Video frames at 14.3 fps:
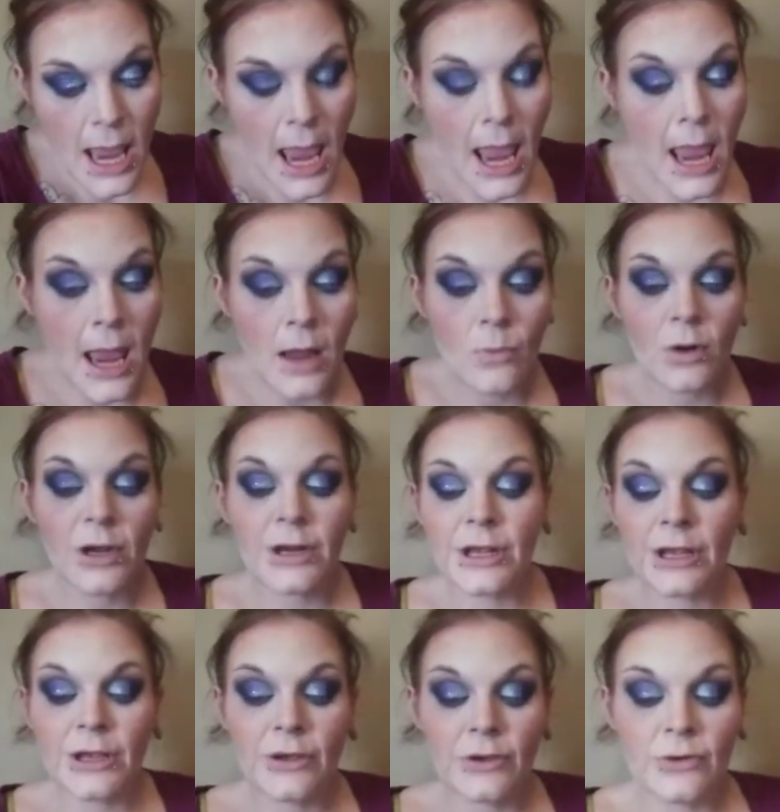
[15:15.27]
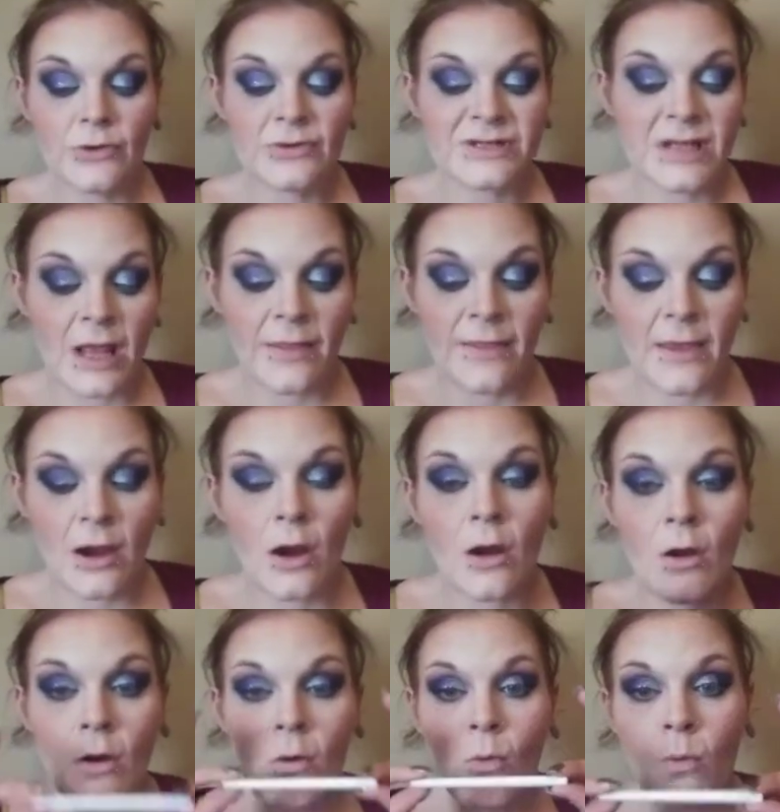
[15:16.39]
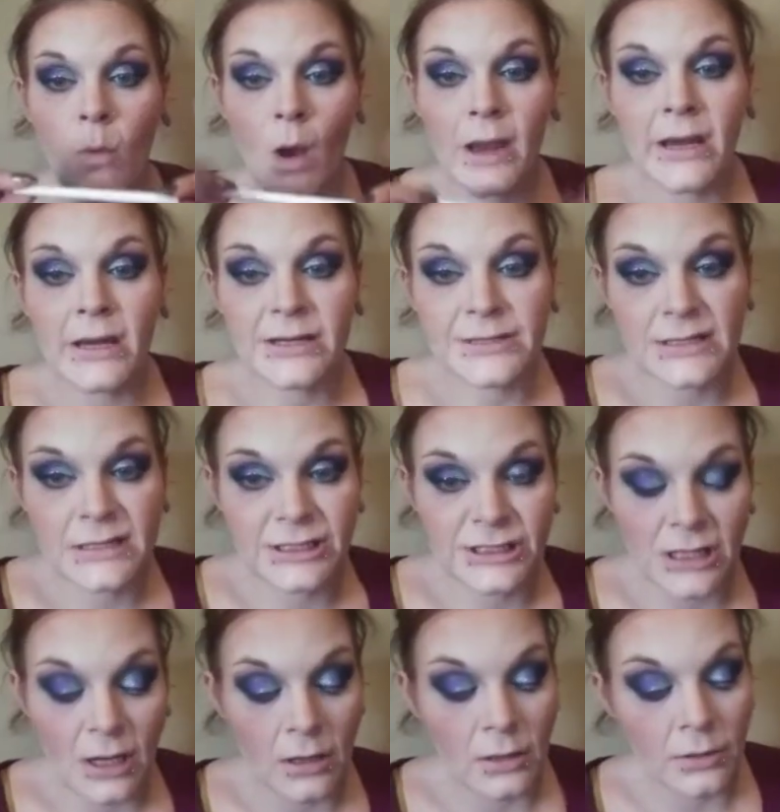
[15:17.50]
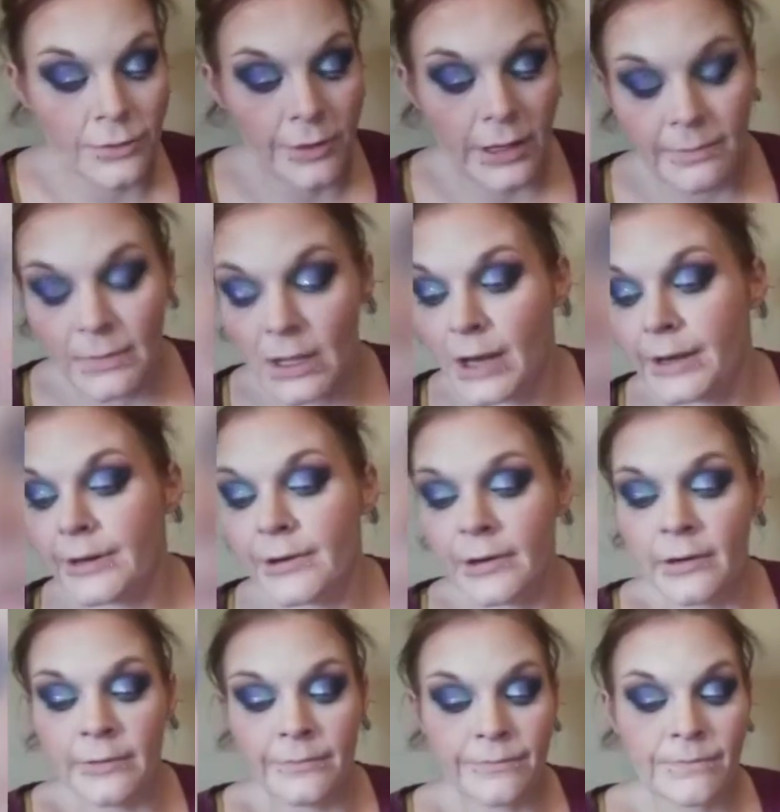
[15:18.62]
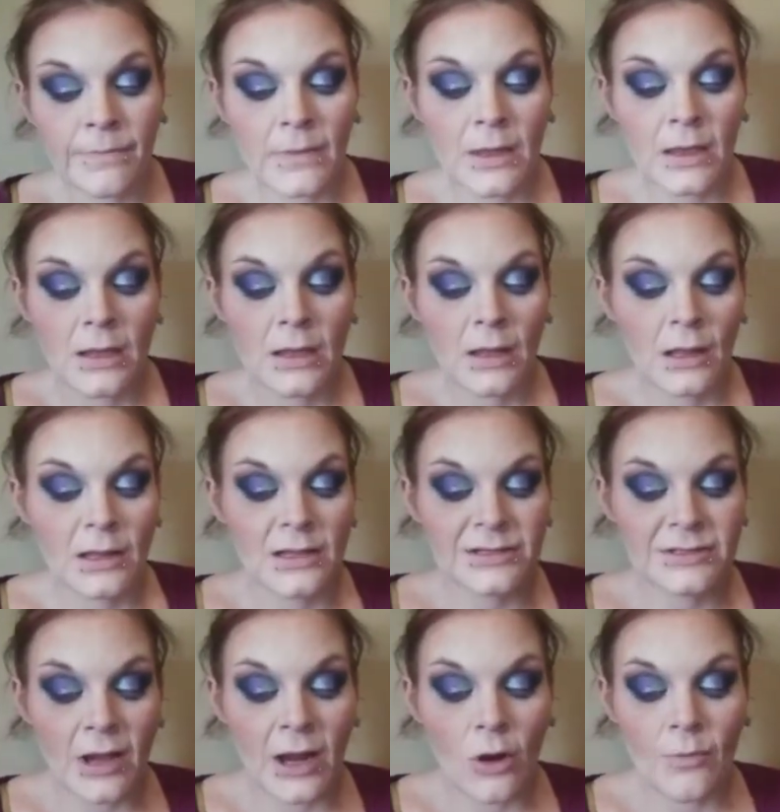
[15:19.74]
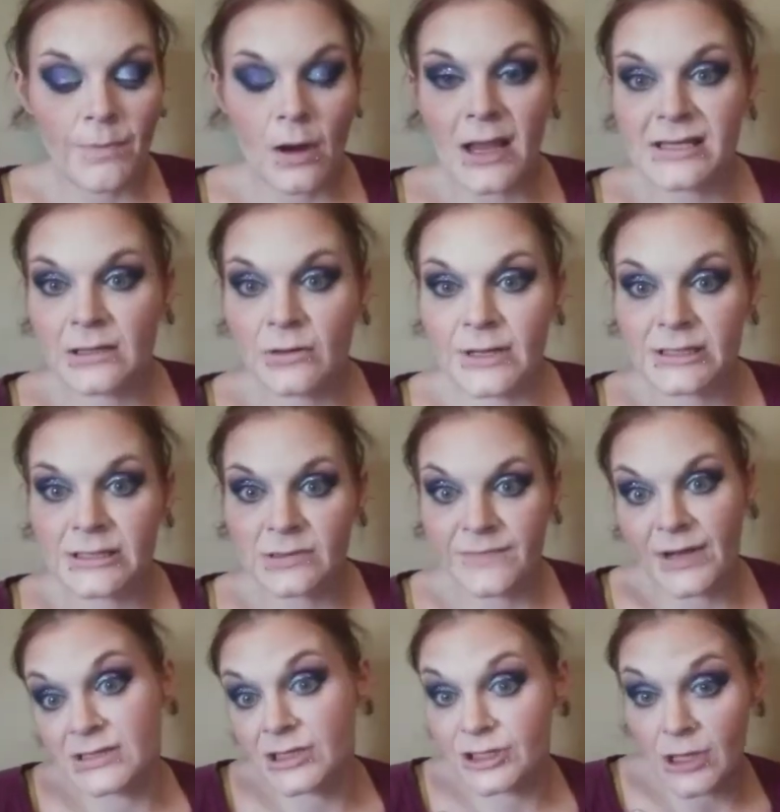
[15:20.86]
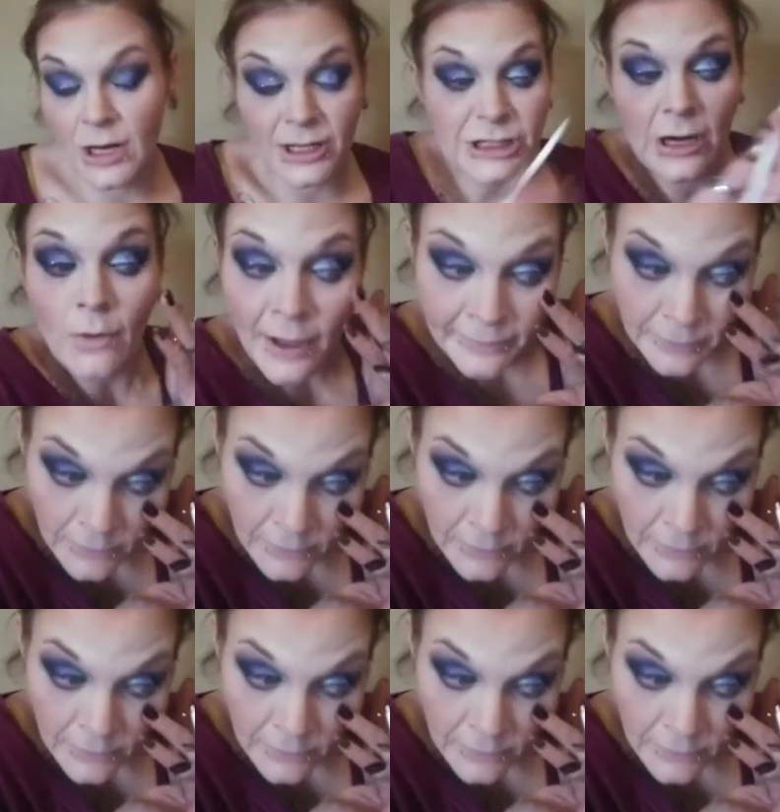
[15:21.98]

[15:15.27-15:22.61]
and we're going to use their white gel cream liner. This will kind of open our eyes a little bit since we've got such dark eyeshadow on.